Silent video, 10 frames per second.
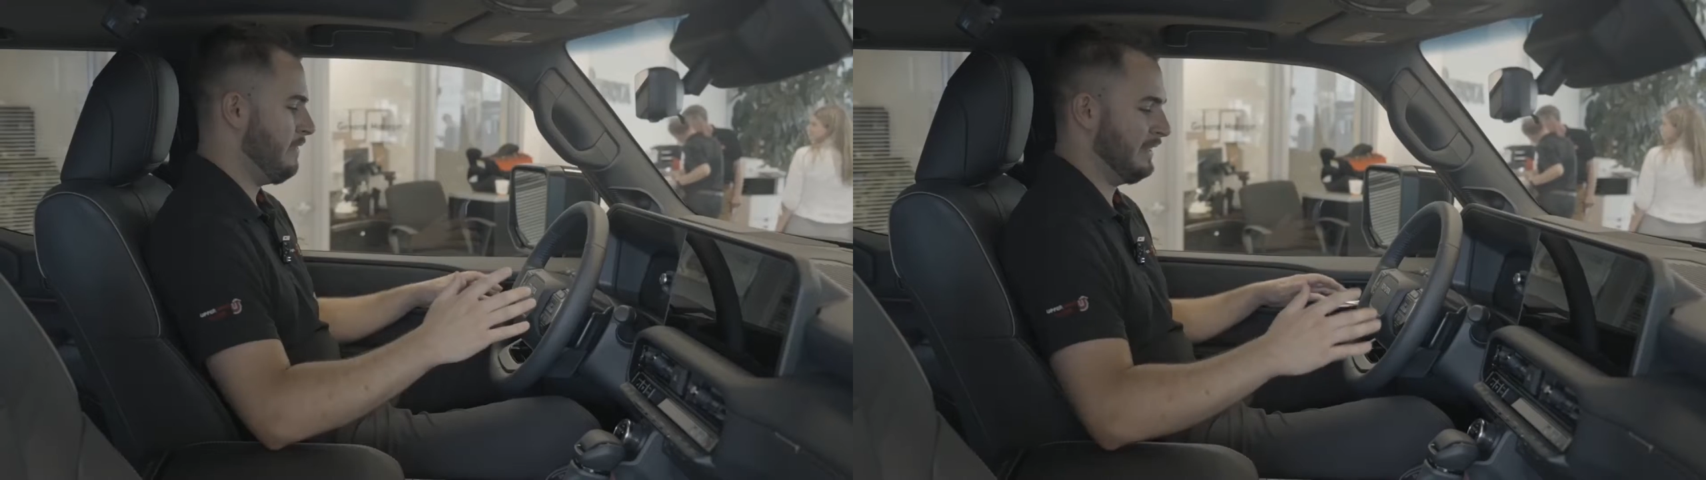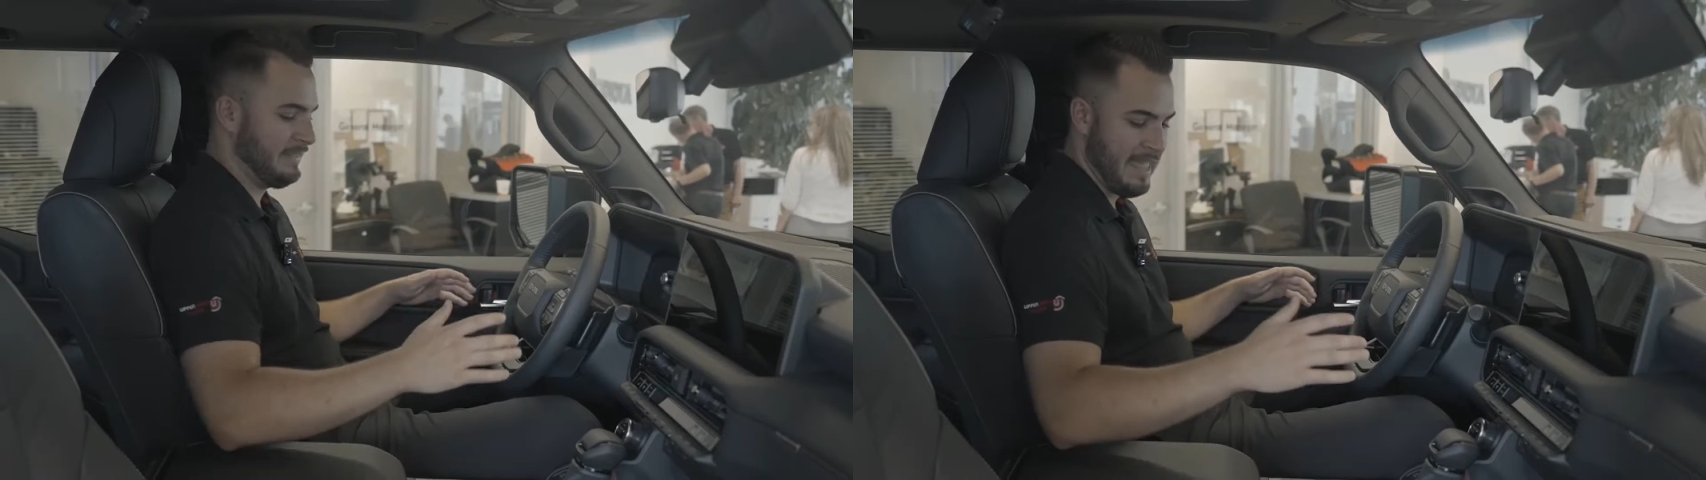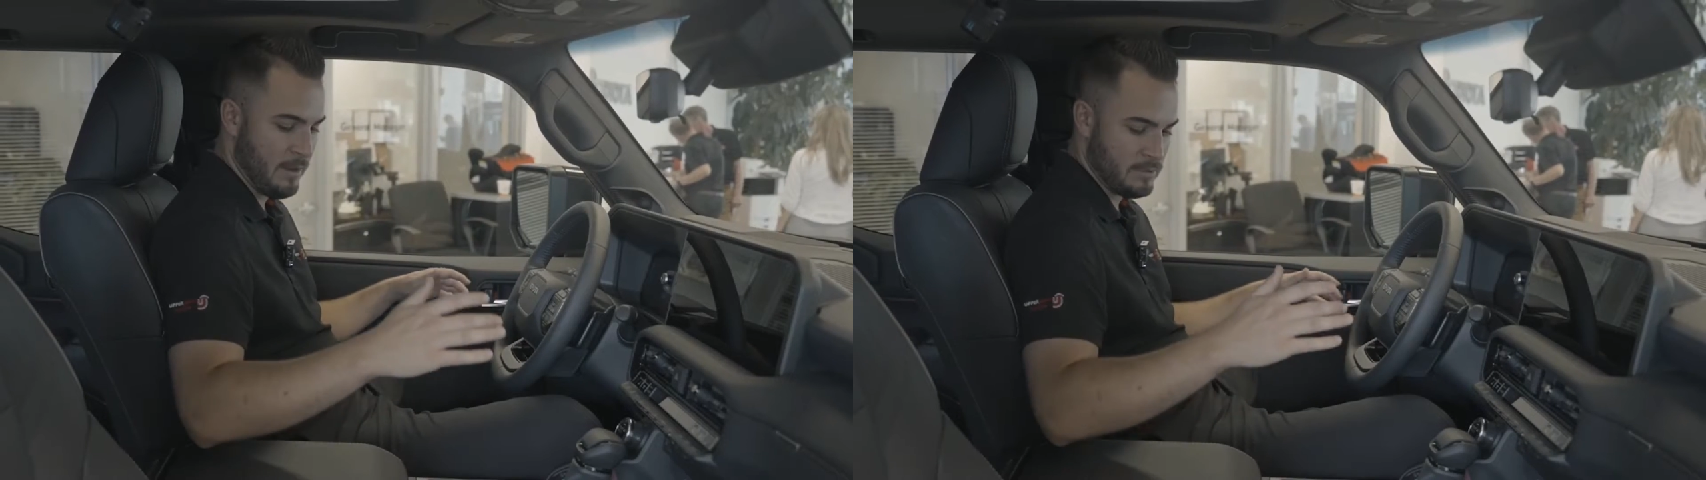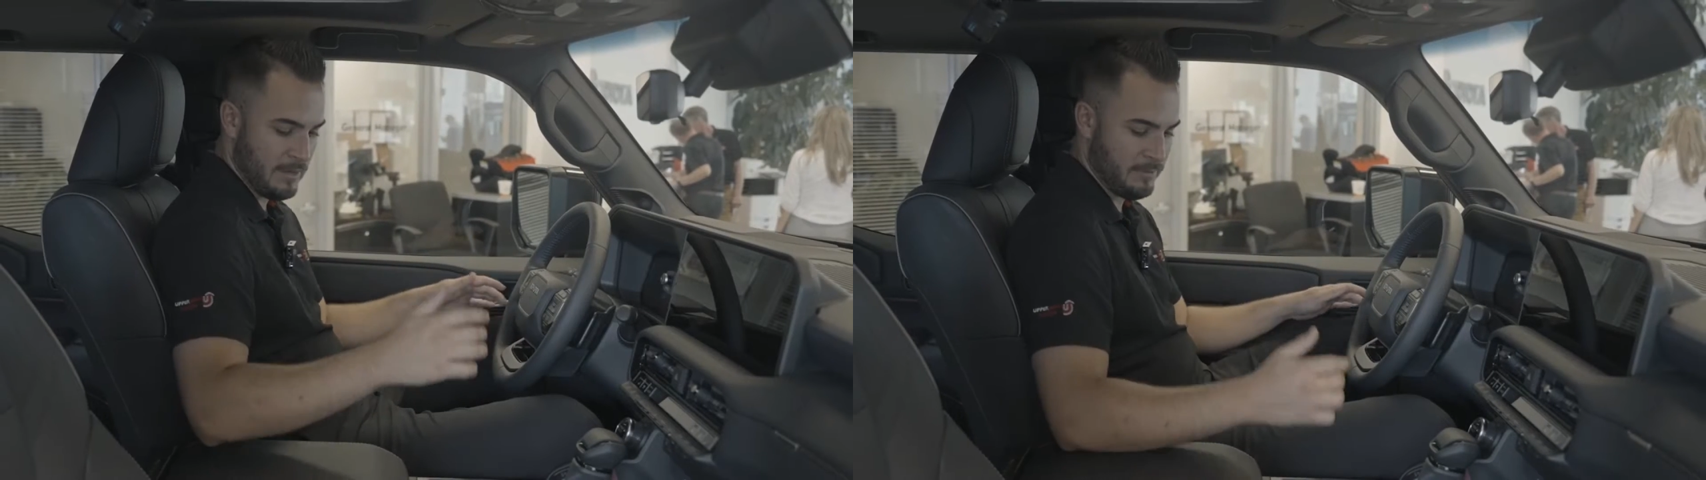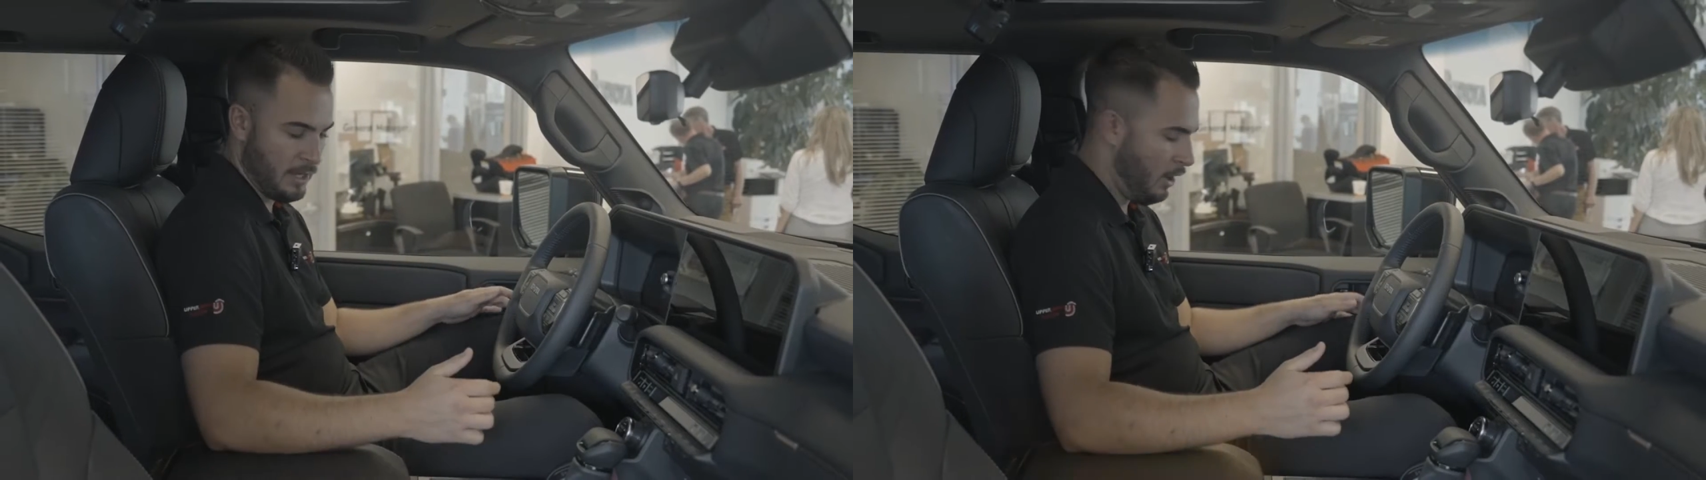the layout
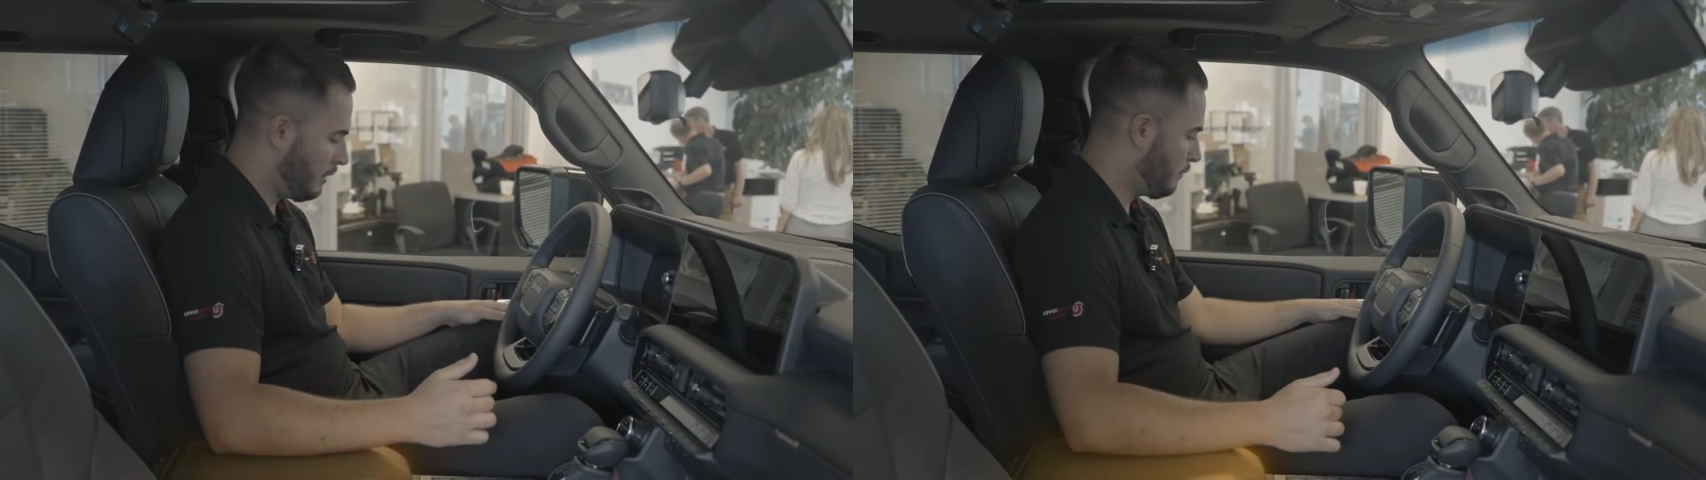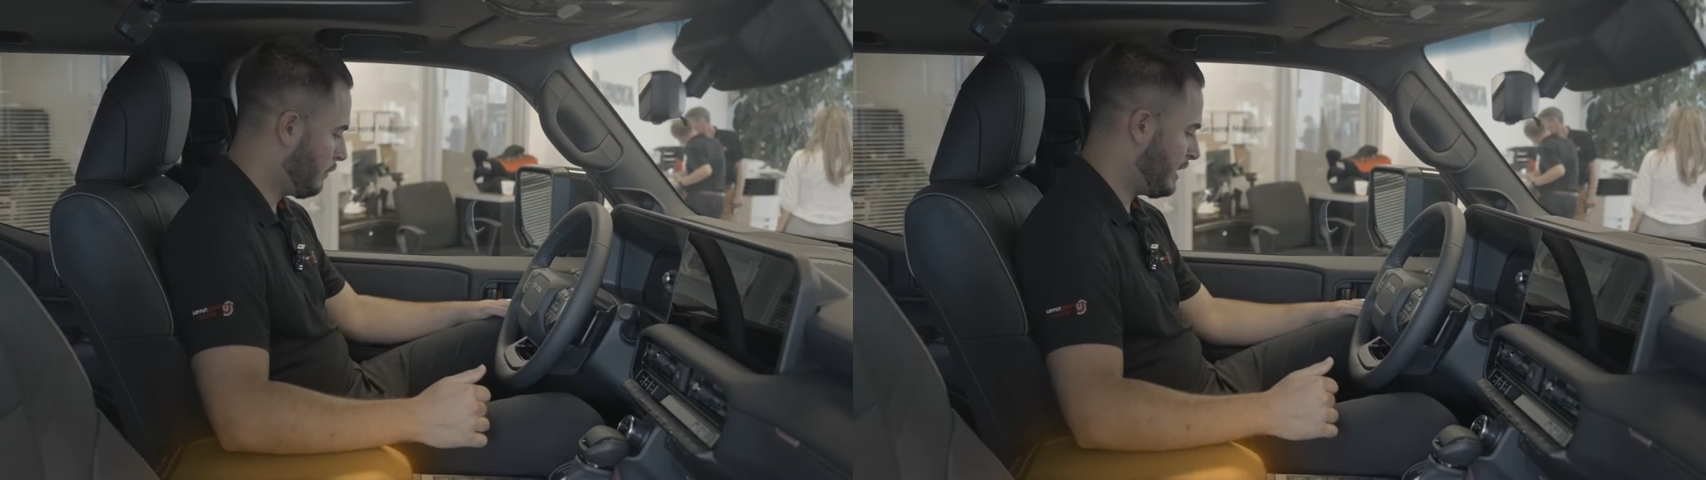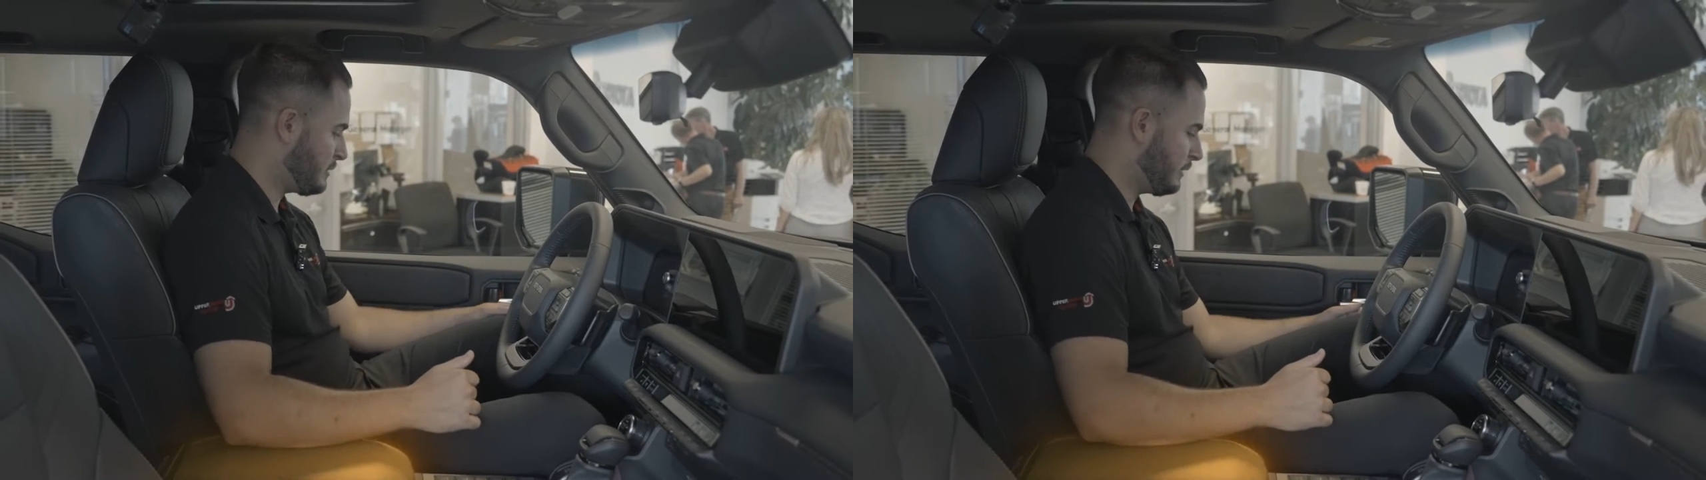of the armrest